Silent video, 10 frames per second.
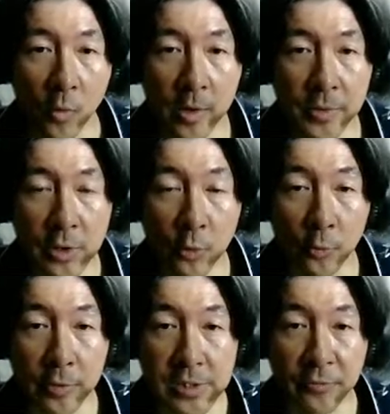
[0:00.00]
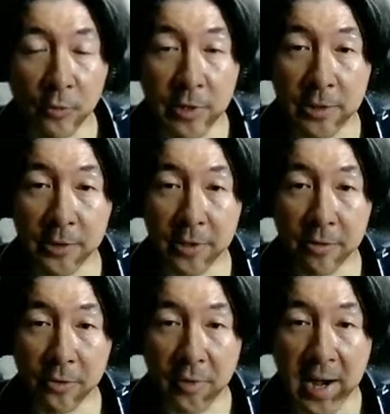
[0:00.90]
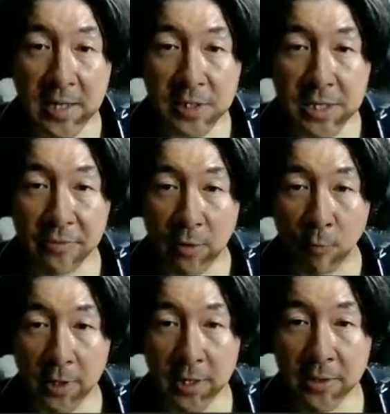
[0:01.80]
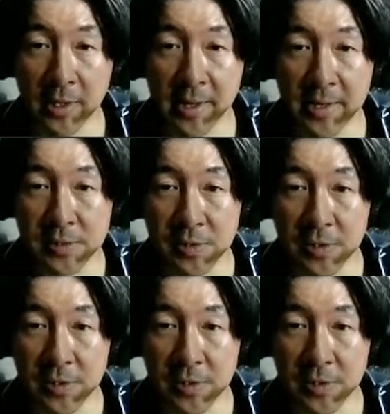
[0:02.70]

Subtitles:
1. The query is fairly clear. They're asking if I recognize